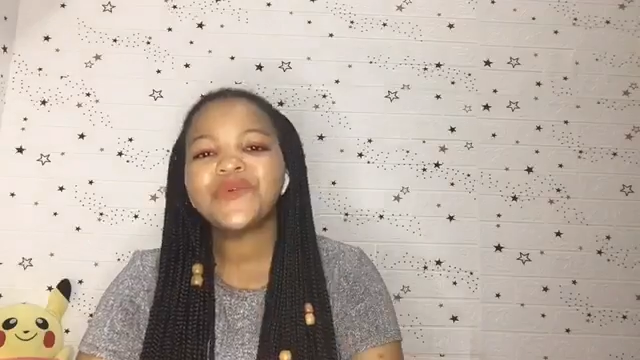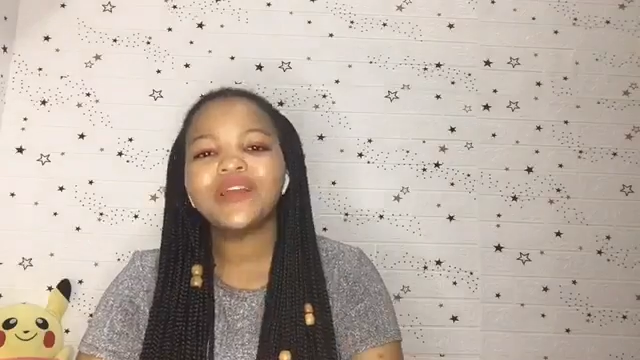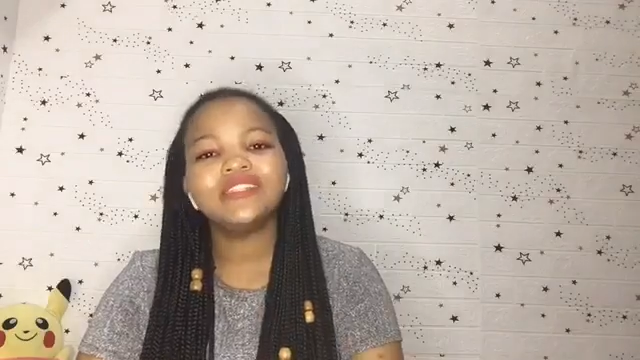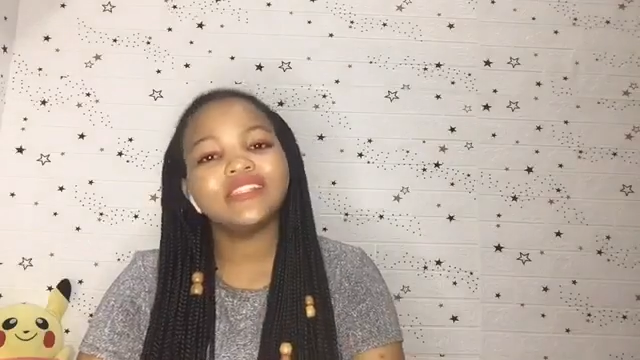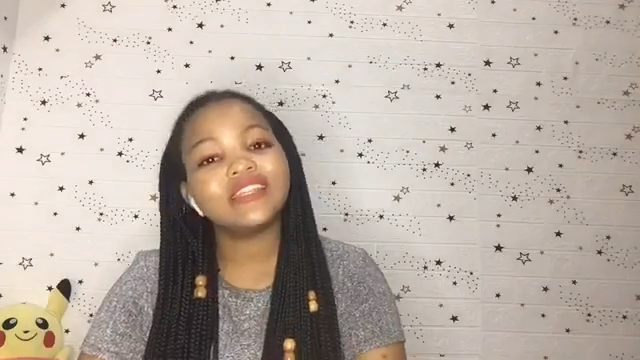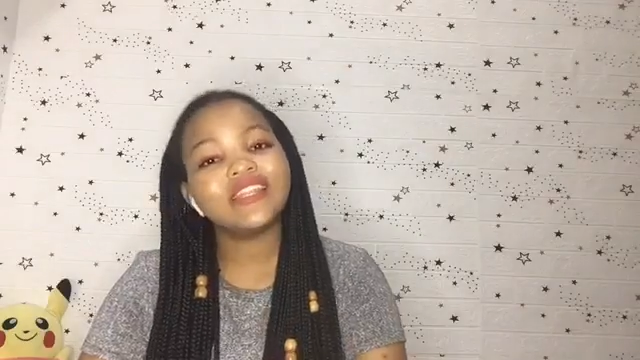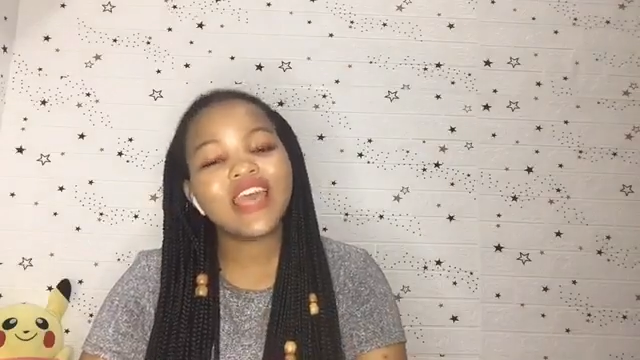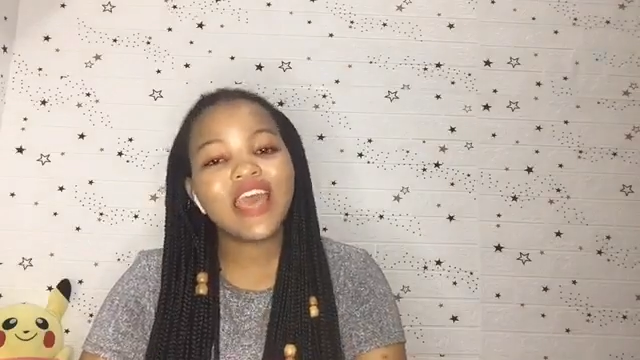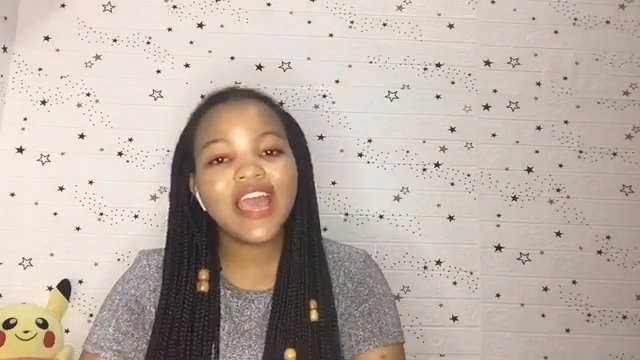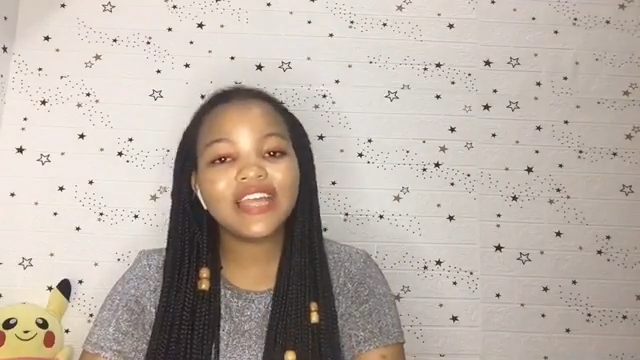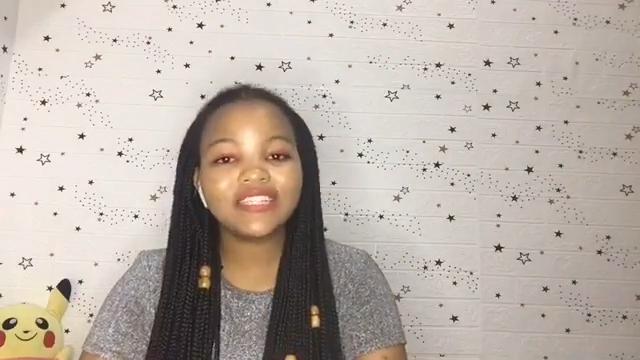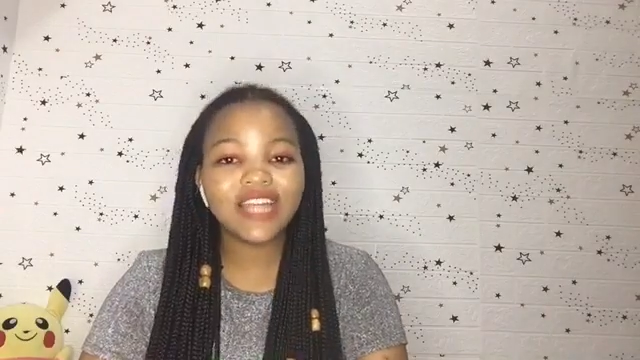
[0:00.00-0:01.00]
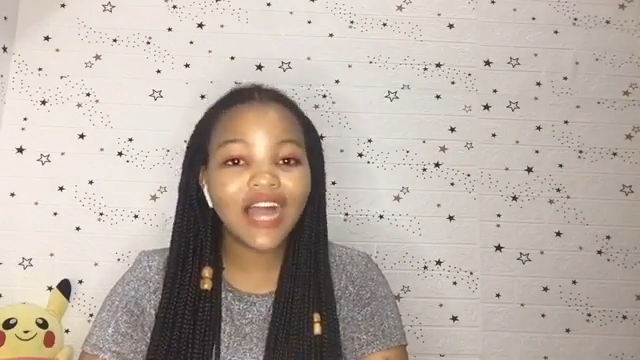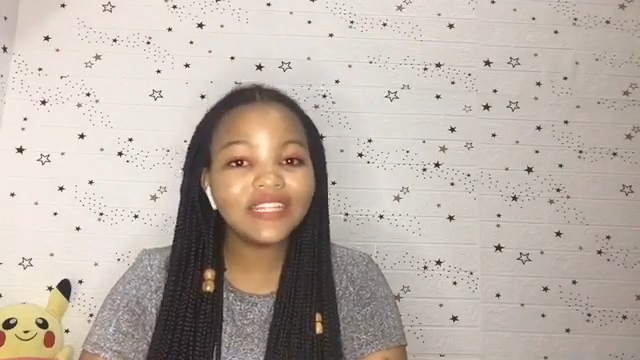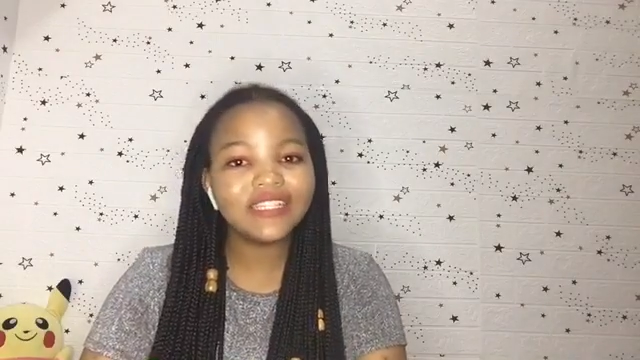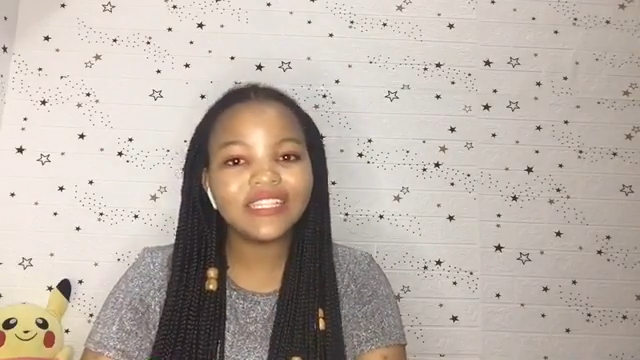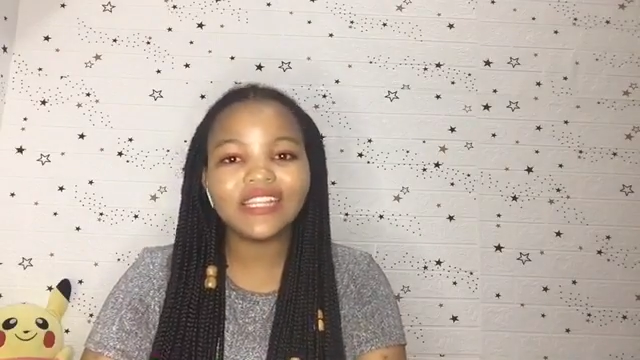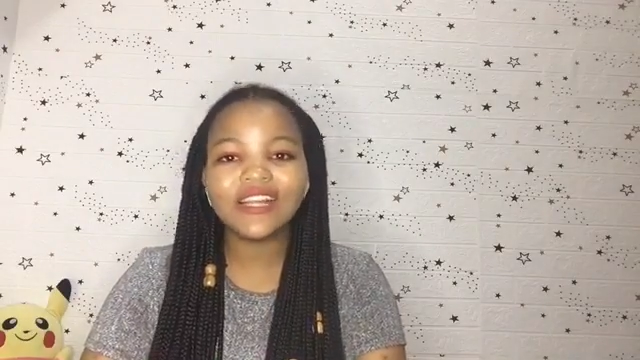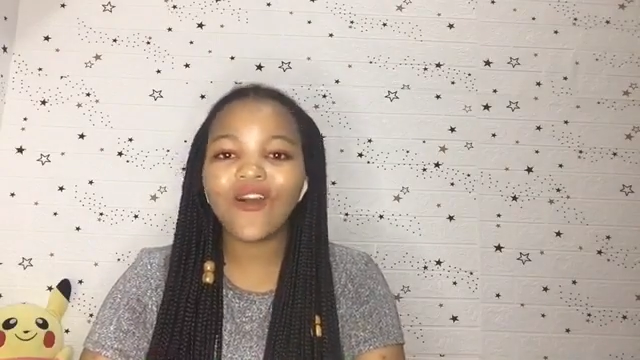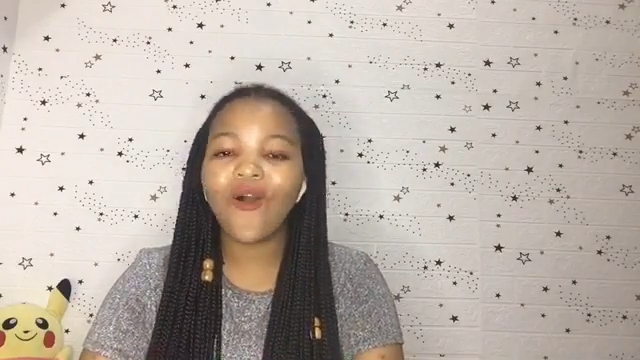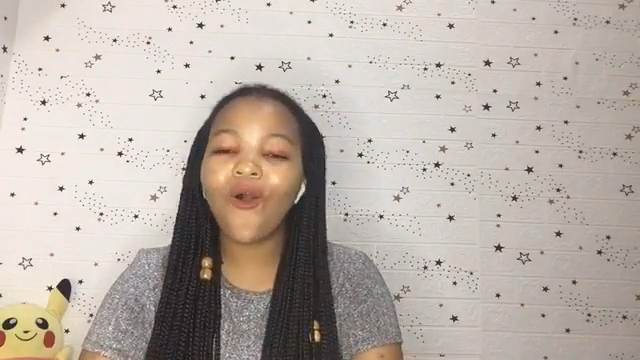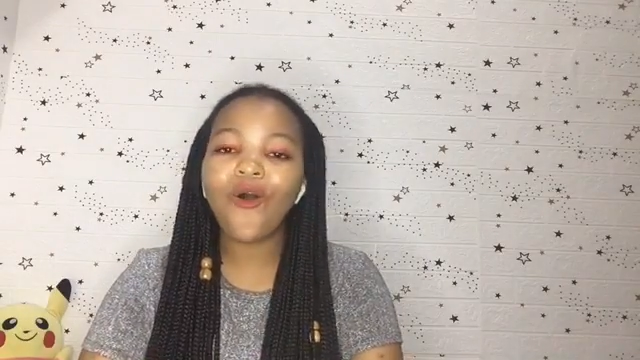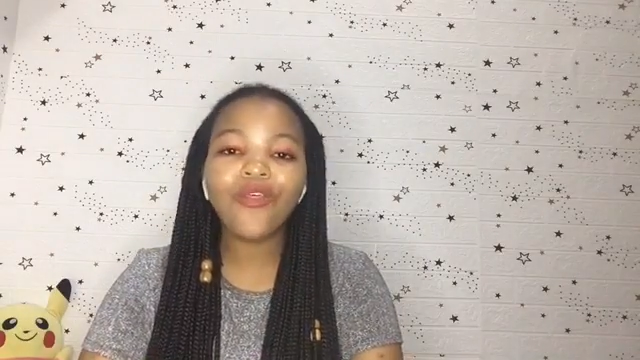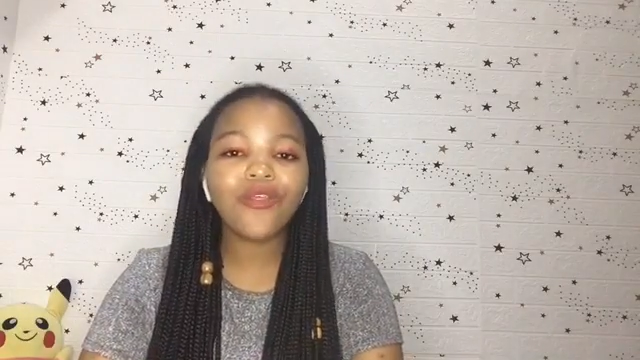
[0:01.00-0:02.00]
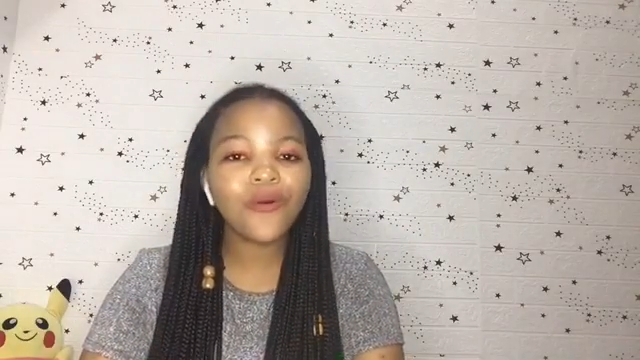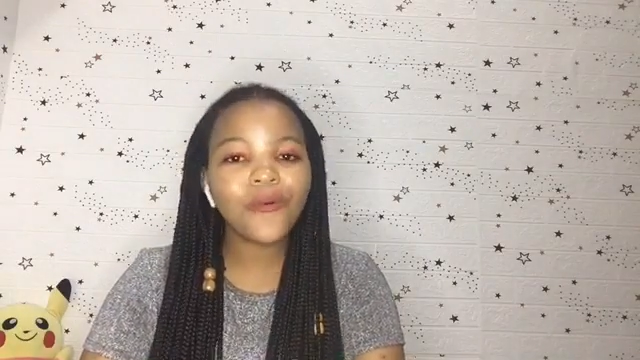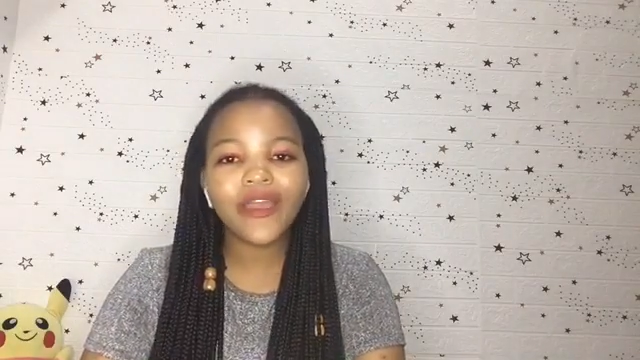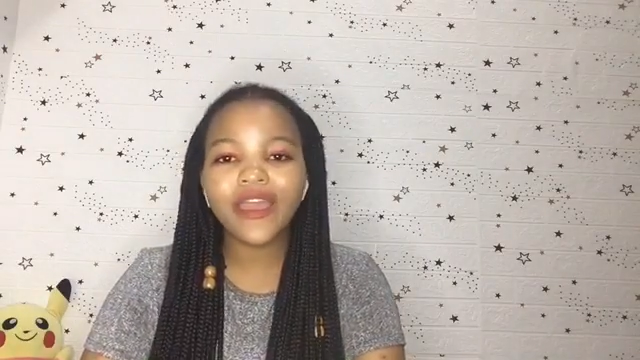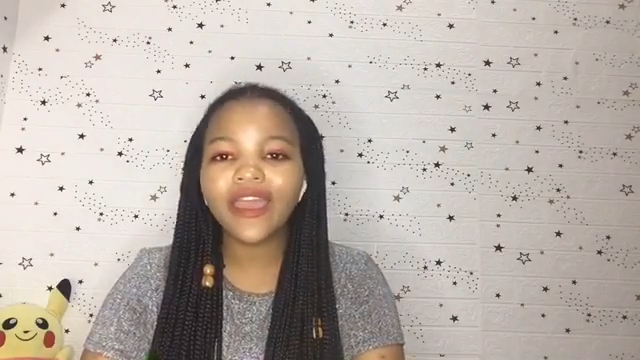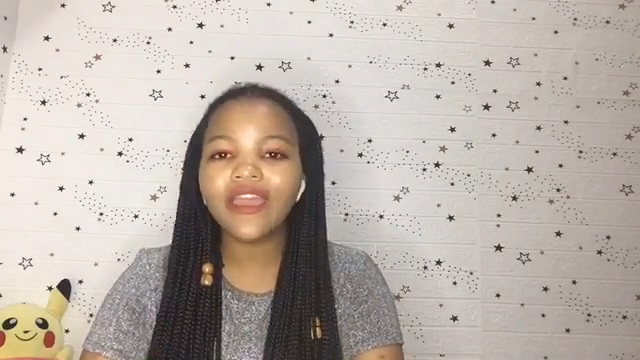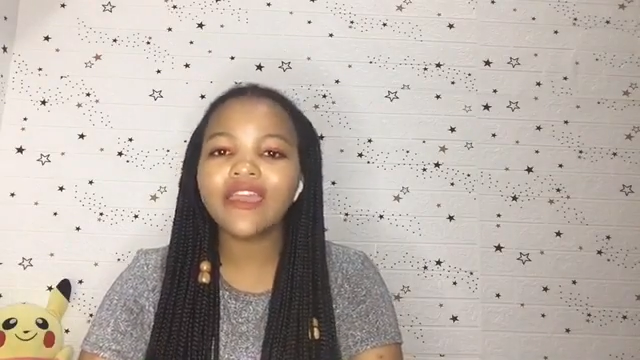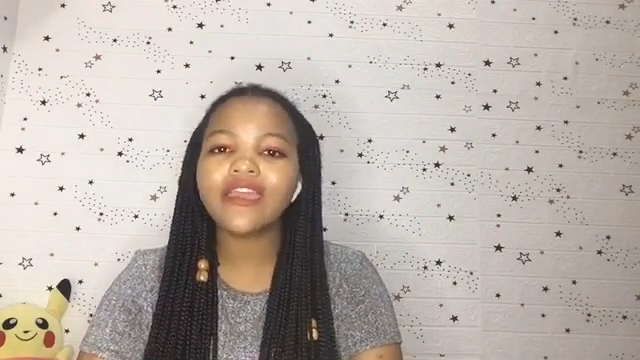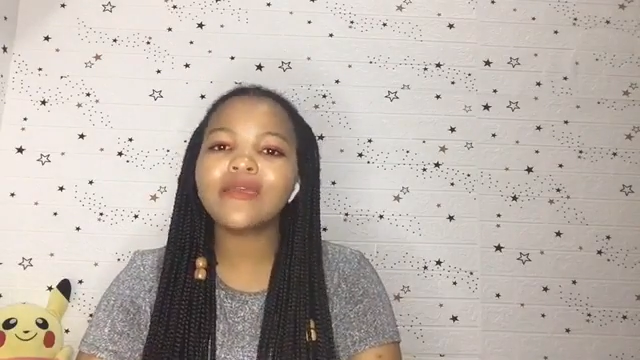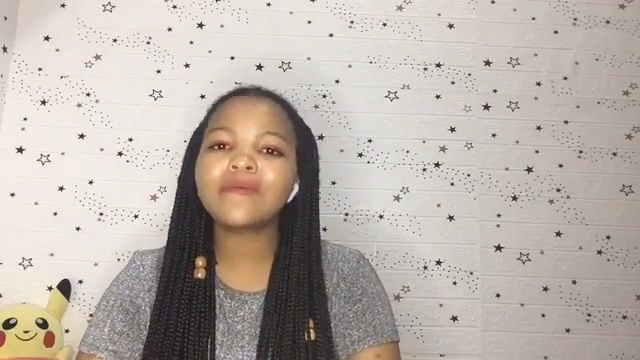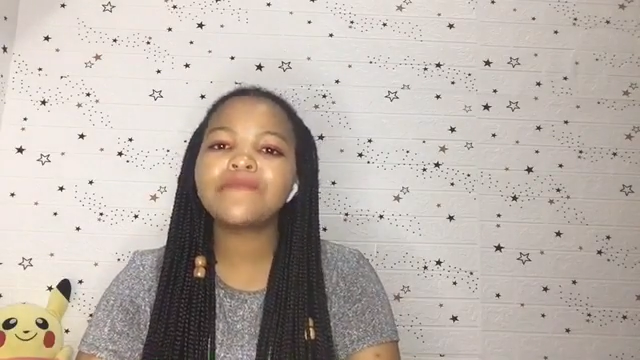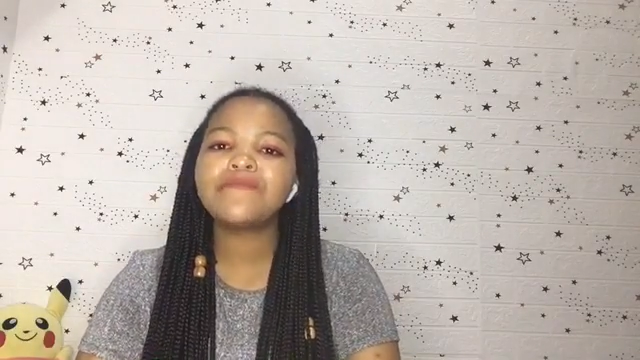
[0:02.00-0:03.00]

we're just there chatting all the way.